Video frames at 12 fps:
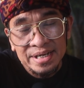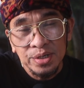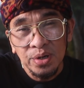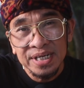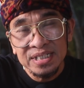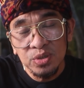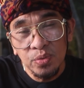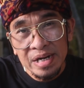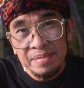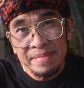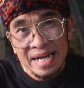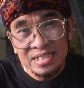no need to
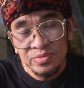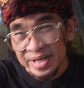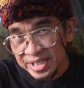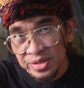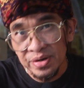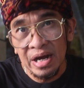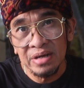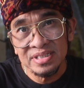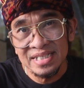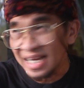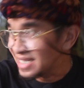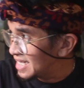wear mask when you're
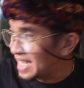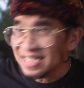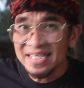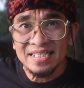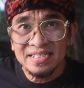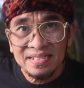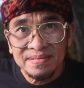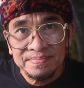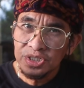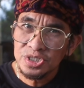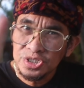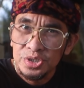outside, like this.
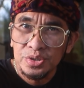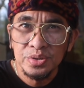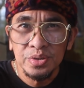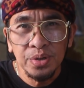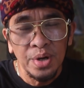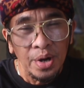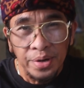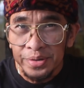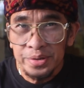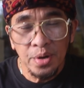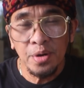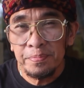2,
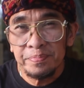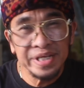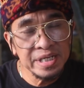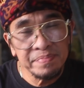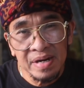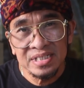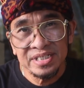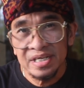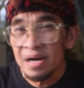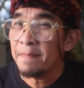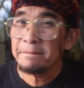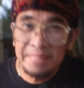no
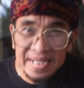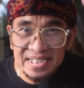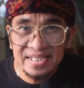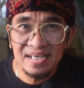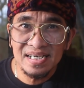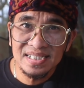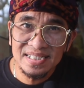pre-departure PCR